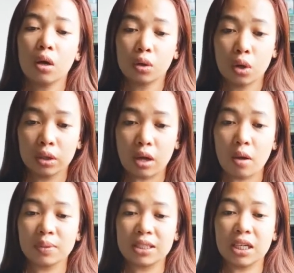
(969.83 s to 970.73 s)
could
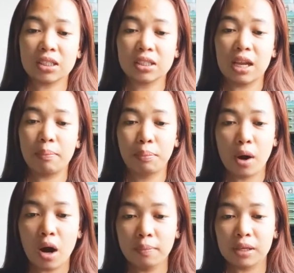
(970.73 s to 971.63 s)
obstruct the
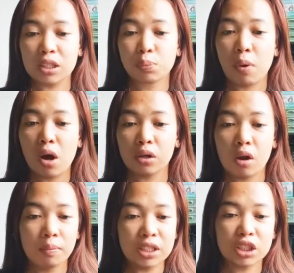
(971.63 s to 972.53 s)
prompt response
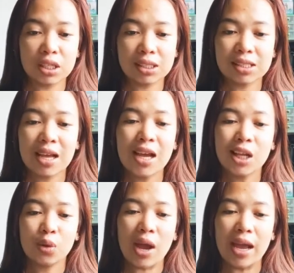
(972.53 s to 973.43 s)
or measures
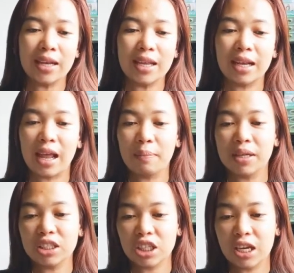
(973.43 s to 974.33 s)
to any
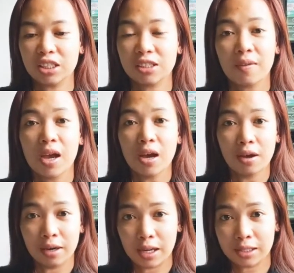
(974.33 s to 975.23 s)
climate change
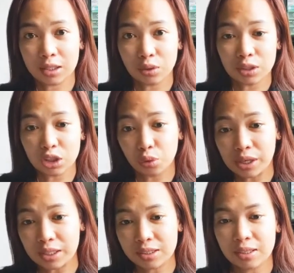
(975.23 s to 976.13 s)
related to the
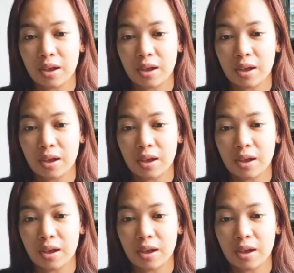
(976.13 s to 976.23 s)
threat,